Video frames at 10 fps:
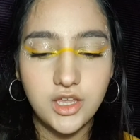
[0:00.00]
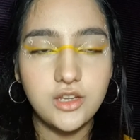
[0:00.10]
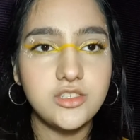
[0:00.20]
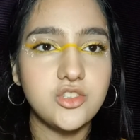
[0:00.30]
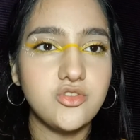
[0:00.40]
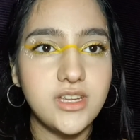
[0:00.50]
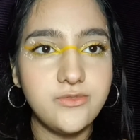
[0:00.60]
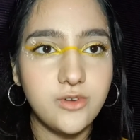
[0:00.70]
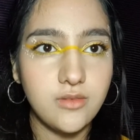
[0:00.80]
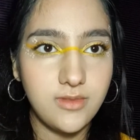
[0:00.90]
know, the trend
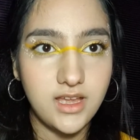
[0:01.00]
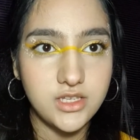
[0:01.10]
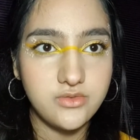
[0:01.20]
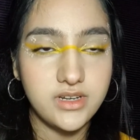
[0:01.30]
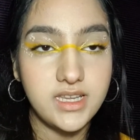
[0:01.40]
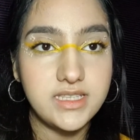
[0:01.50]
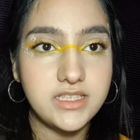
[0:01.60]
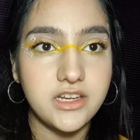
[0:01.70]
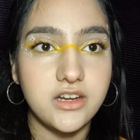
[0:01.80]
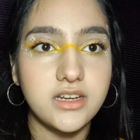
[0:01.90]
for blush for this
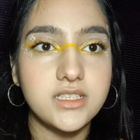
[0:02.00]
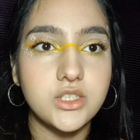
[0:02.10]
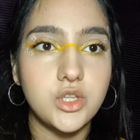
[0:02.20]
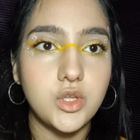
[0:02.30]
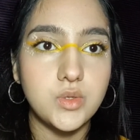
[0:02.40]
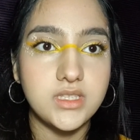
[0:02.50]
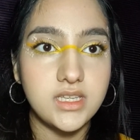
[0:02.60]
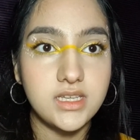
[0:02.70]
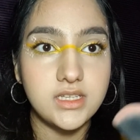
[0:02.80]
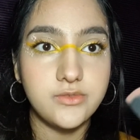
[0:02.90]
year is to use
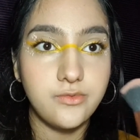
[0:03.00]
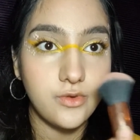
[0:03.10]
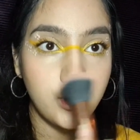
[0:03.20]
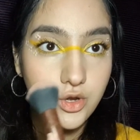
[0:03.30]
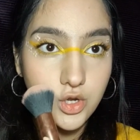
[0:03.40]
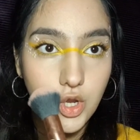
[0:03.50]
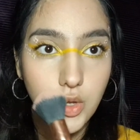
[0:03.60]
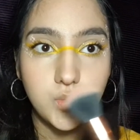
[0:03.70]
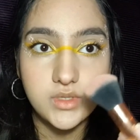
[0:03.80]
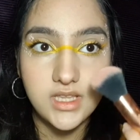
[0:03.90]
it for your
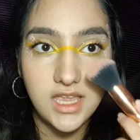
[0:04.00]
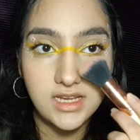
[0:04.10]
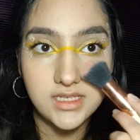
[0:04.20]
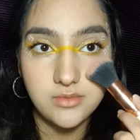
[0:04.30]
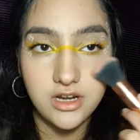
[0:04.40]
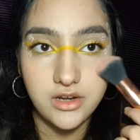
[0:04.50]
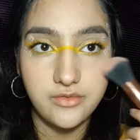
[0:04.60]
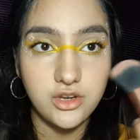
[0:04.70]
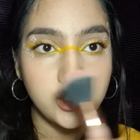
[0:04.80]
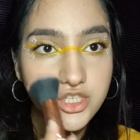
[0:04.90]
nose and this part of
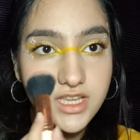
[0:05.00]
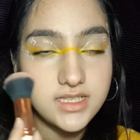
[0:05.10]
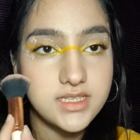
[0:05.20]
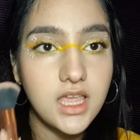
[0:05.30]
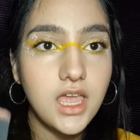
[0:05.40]
your cheeks.